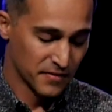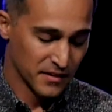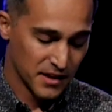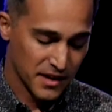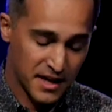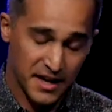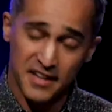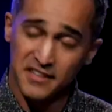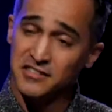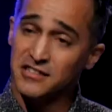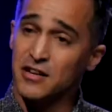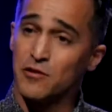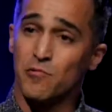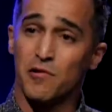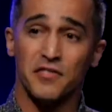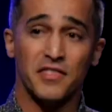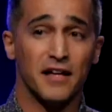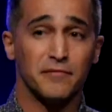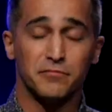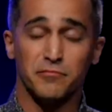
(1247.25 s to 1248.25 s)
He's the
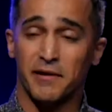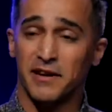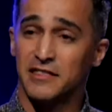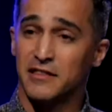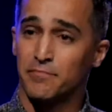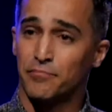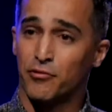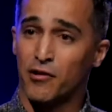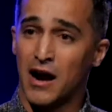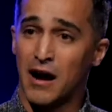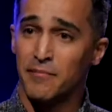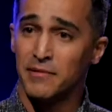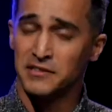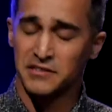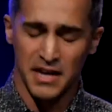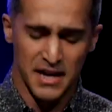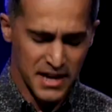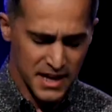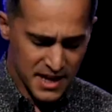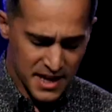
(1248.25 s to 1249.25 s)
one that made the promise.
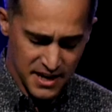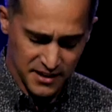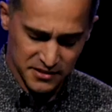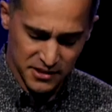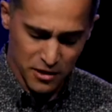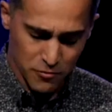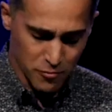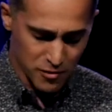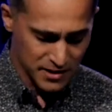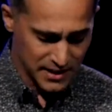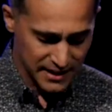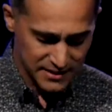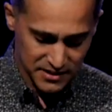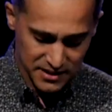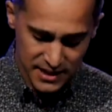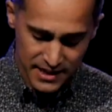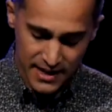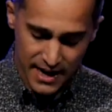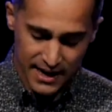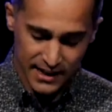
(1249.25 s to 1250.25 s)
He's the one that's
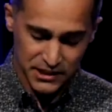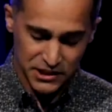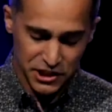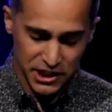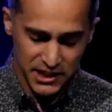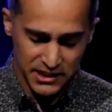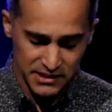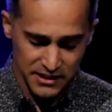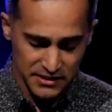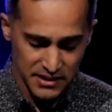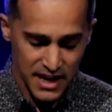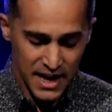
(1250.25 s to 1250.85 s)
denying Jesus.